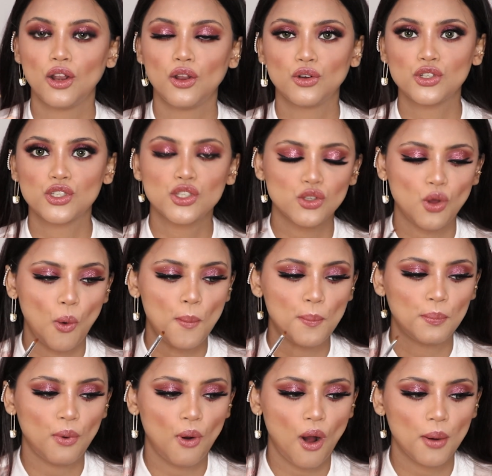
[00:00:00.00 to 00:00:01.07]
looks so
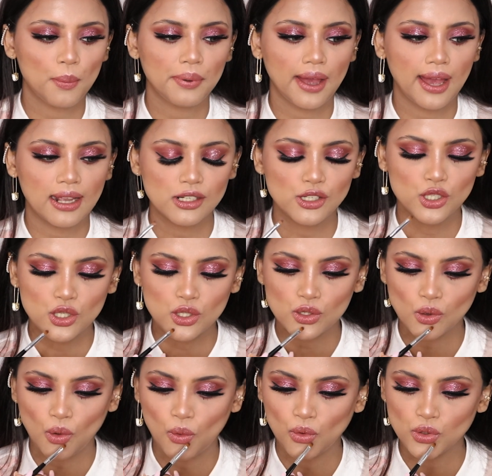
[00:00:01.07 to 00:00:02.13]
pop and
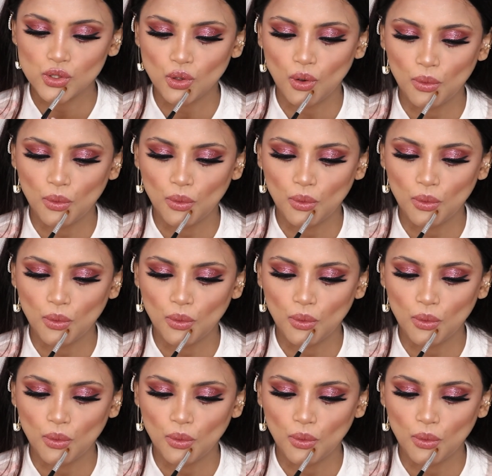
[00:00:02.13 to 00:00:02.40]
so